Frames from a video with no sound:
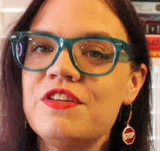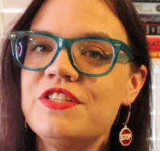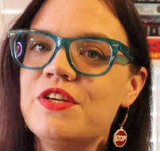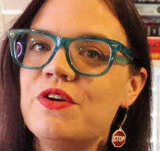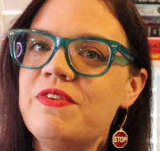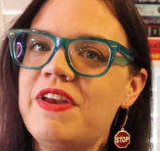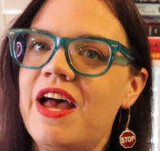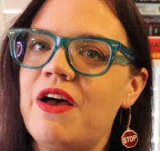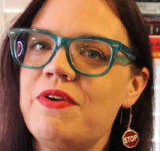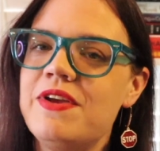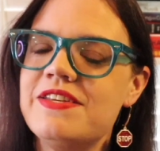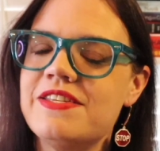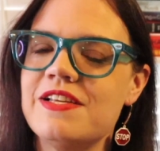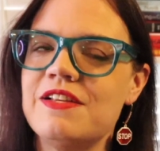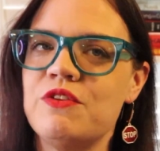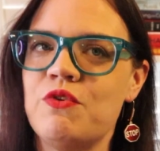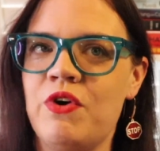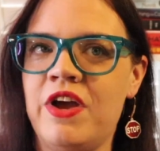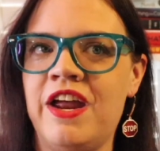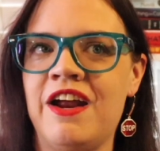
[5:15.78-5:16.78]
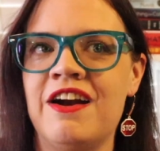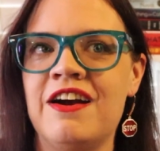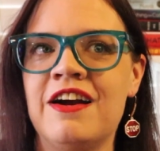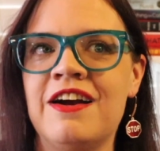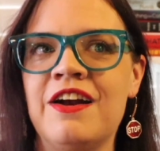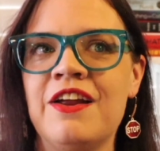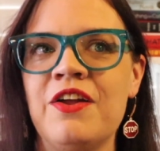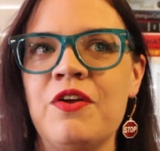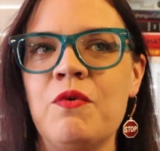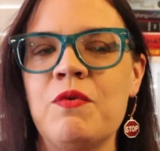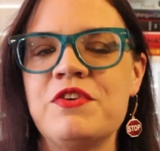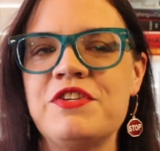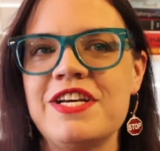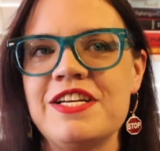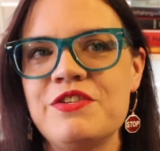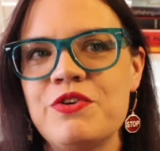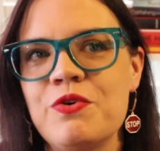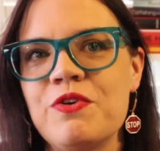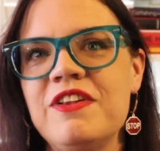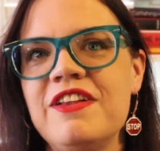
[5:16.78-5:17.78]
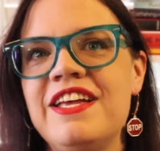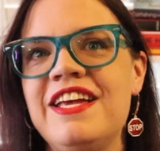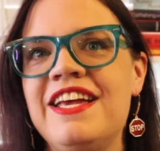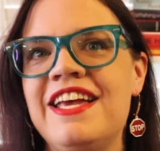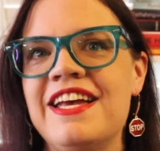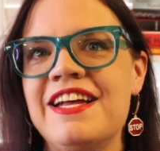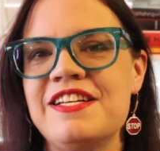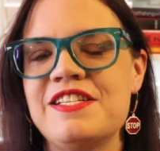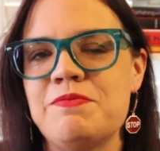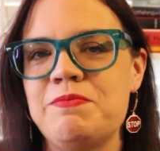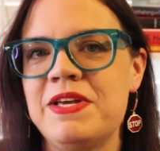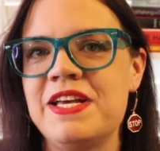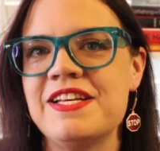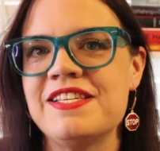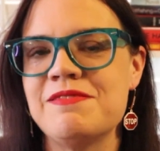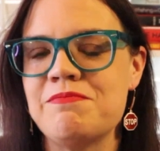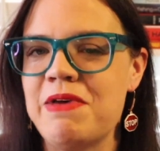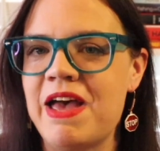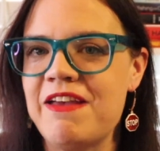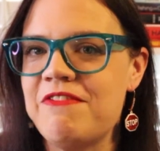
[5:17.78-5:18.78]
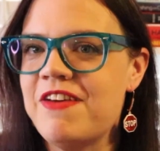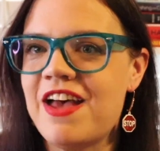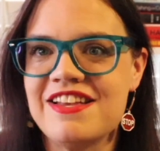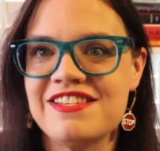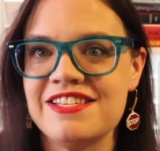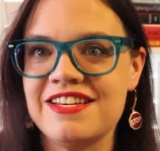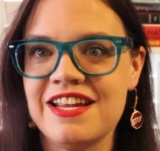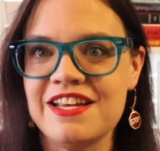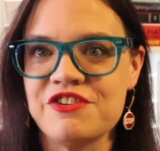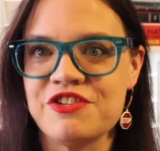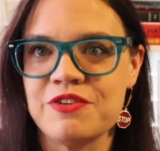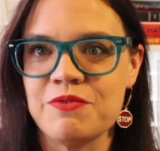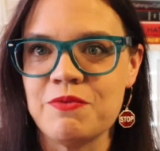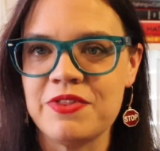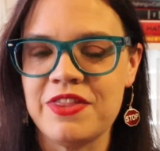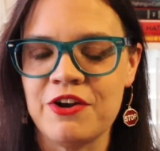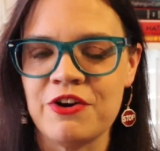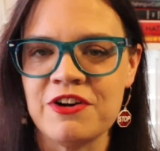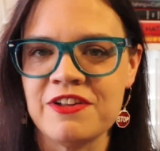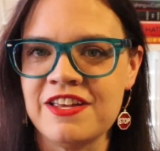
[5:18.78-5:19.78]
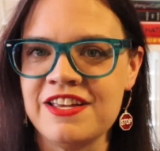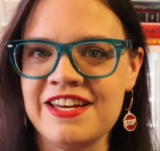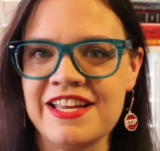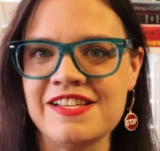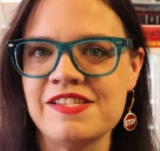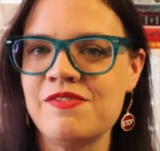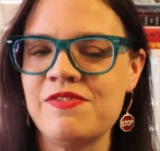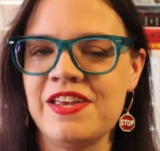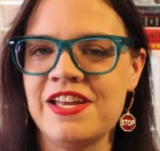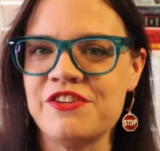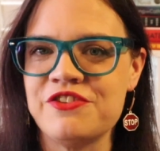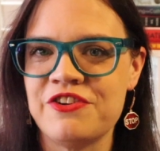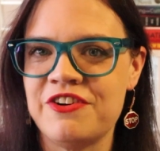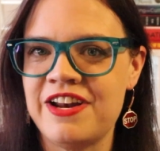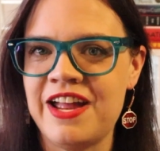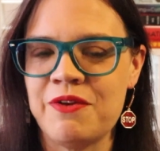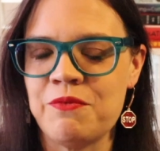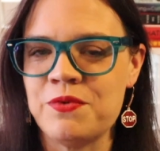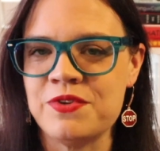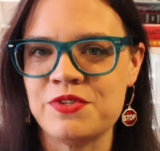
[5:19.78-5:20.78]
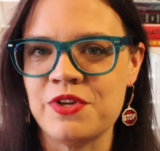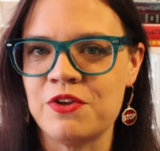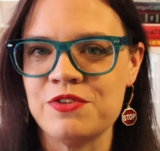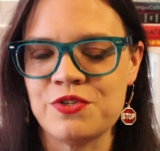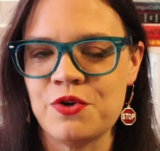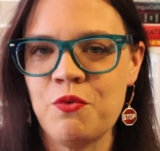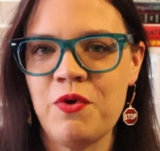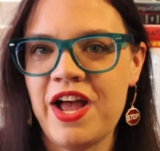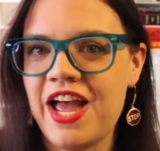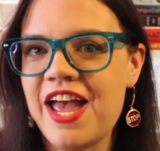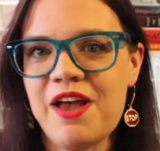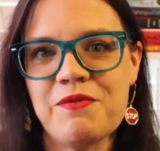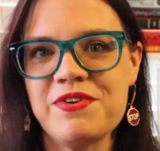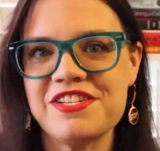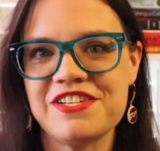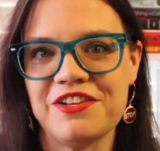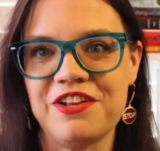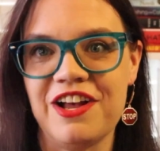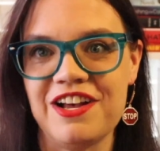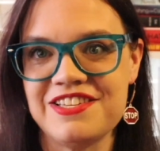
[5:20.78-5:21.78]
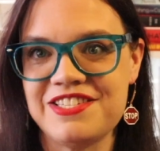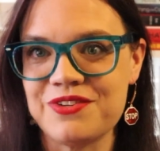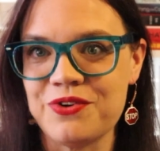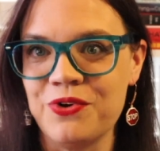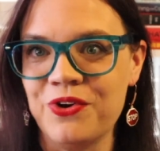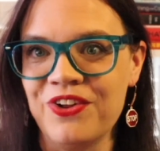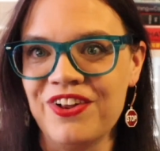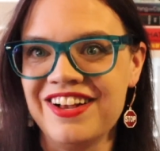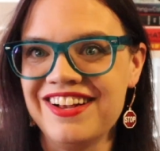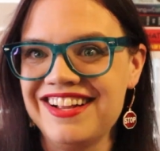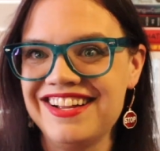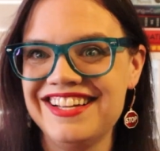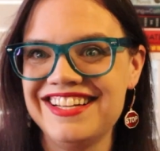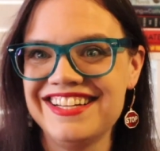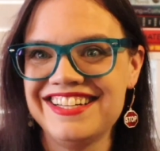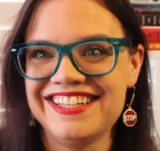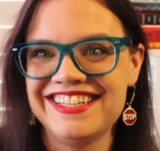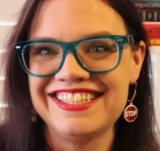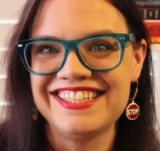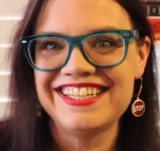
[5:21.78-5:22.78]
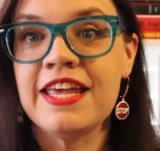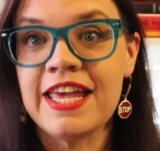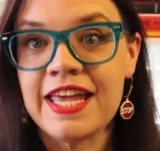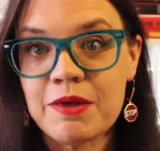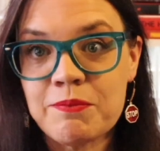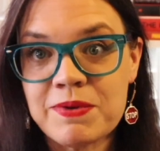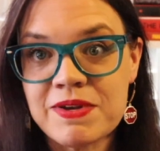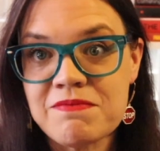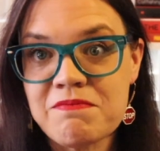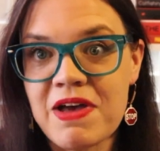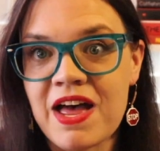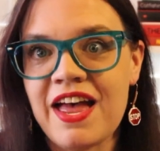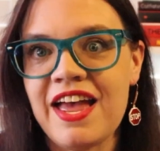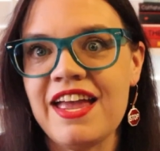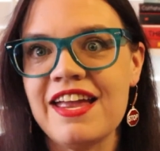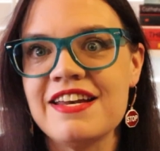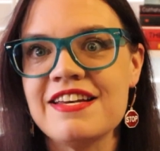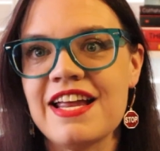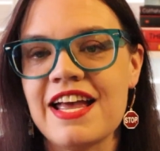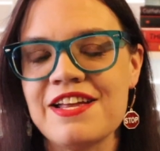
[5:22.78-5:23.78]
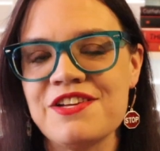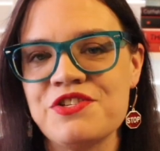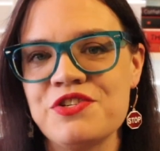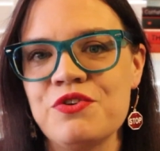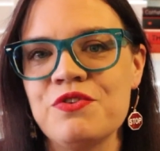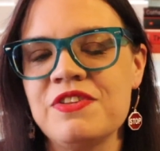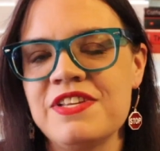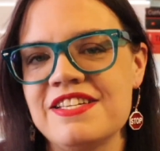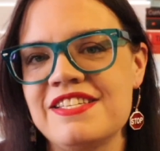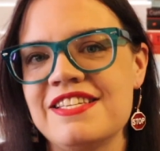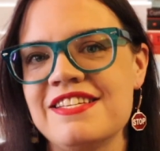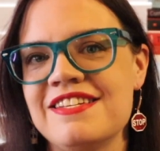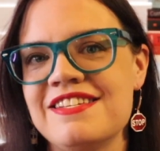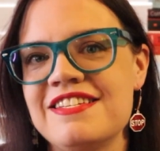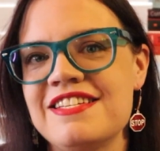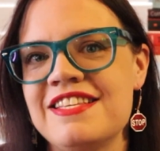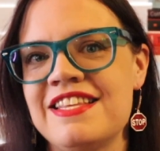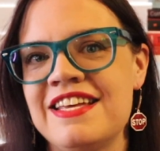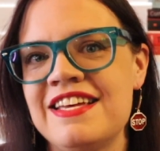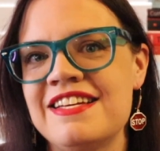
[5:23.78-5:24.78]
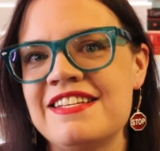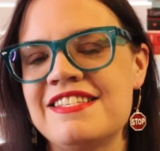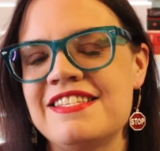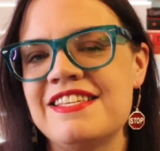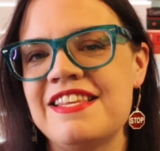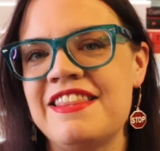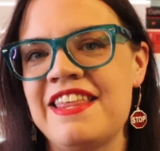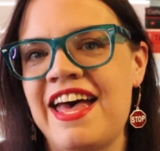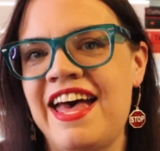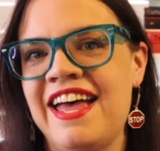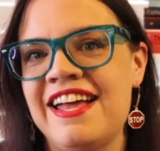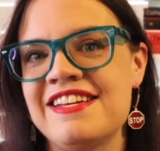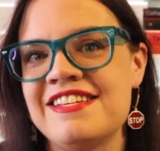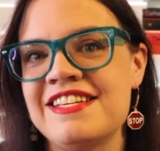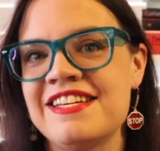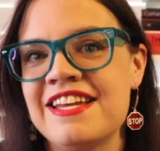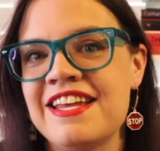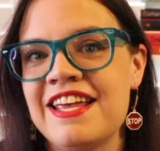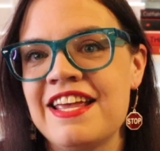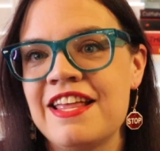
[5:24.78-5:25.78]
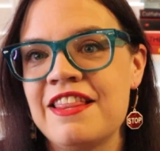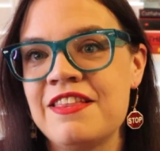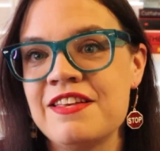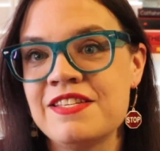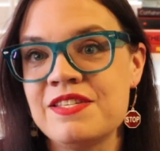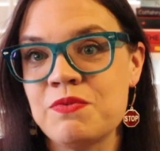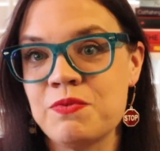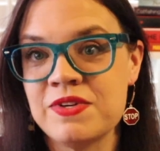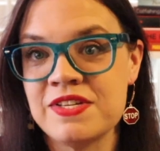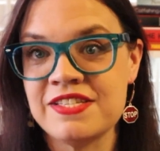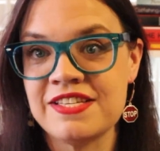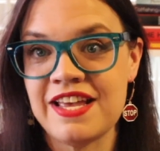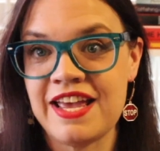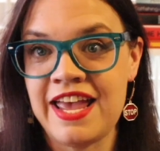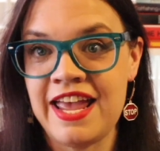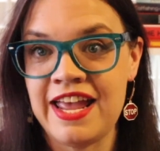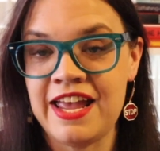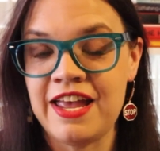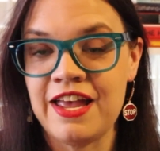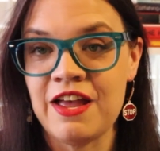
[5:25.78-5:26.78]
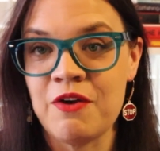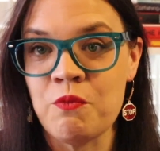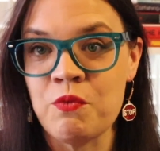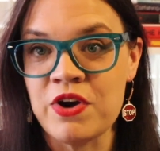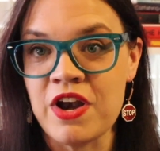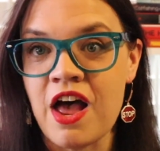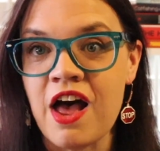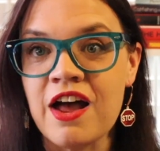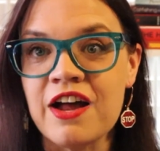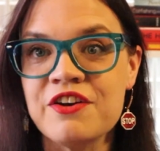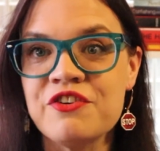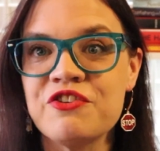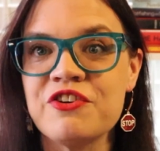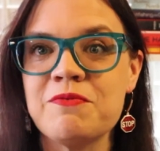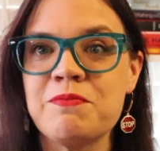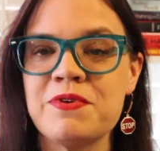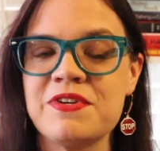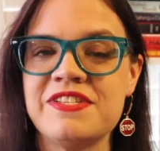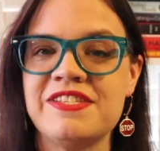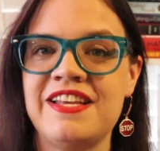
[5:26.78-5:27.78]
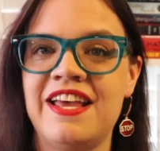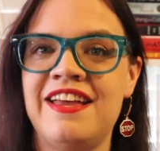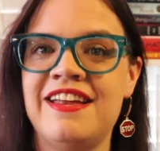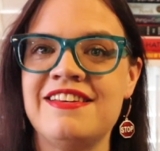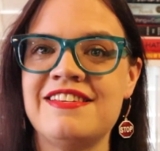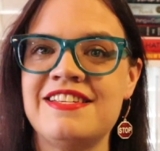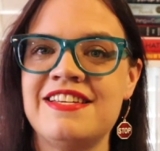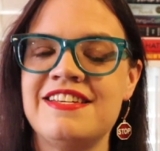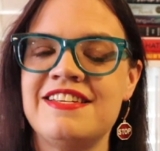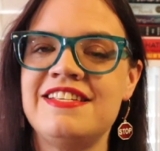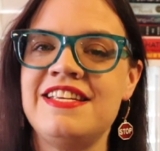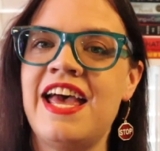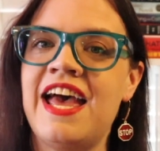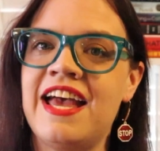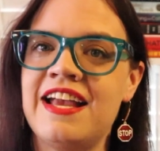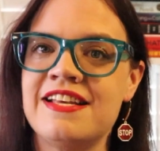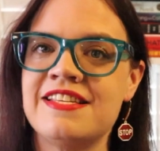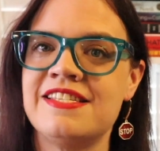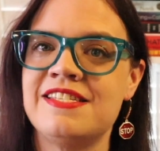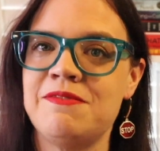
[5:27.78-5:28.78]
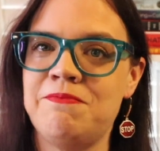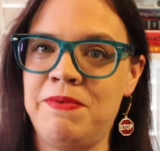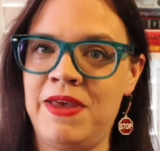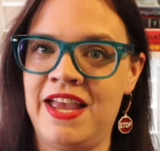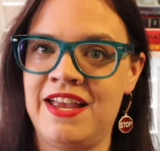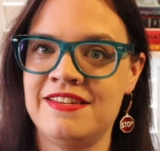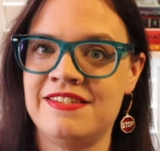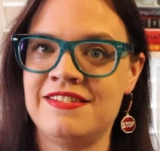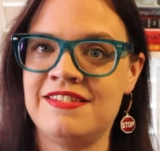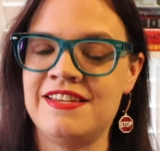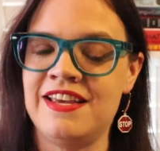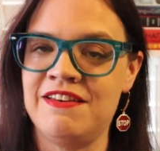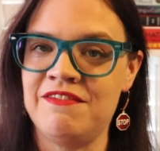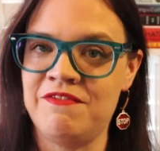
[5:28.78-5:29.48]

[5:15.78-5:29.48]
Also, now he's a lawyer, which I totally get because my fascination with the early days of the internet was also why I went to law school. Keep in mind as you listen to this that this was a 100% text based